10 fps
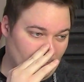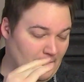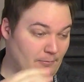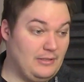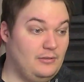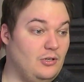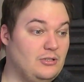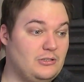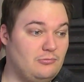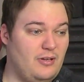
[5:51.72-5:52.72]
And when you
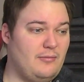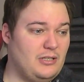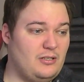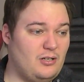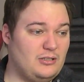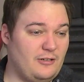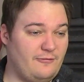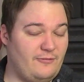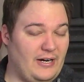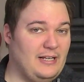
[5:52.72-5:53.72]
notice the rhythm guitars are
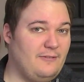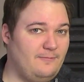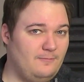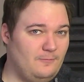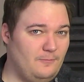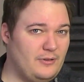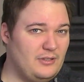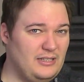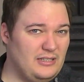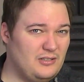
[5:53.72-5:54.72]
fighting with
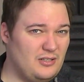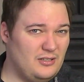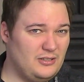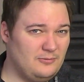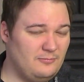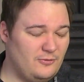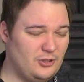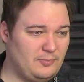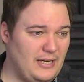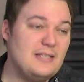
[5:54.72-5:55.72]
the lead guitars for
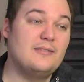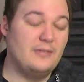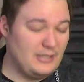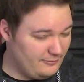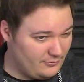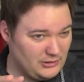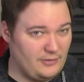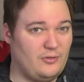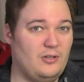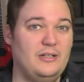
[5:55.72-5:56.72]
space, then first
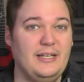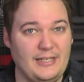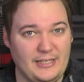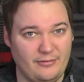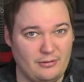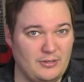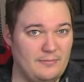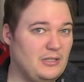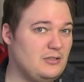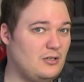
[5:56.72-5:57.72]
of all EQ the
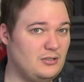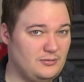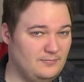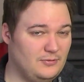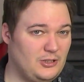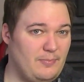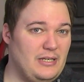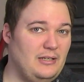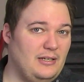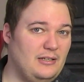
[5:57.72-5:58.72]
rhythm guitars to
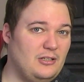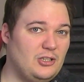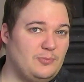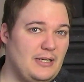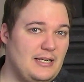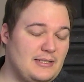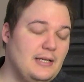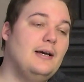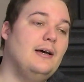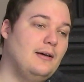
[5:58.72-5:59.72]
be in a good space.
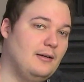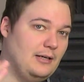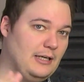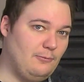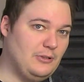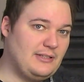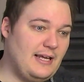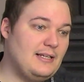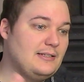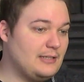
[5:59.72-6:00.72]
And once
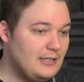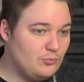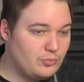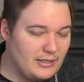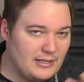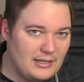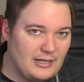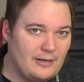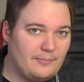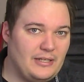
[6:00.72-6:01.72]
that is done, bring
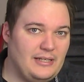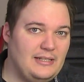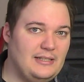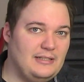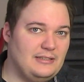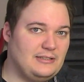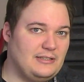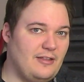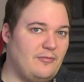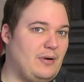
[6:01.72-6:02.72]
up the
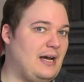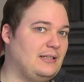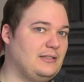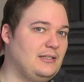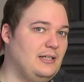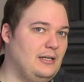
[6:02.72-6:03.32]
synth pads.